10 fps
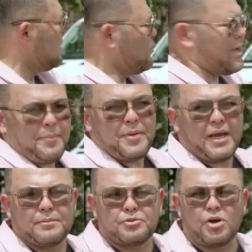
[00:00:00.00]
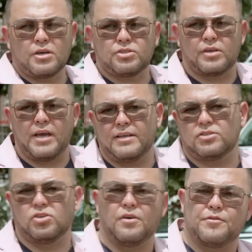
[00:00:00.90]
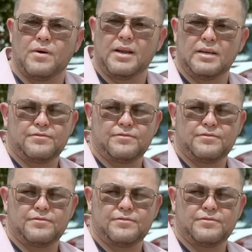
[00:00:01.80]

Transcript: We got pickup trucks, okay? So if you want,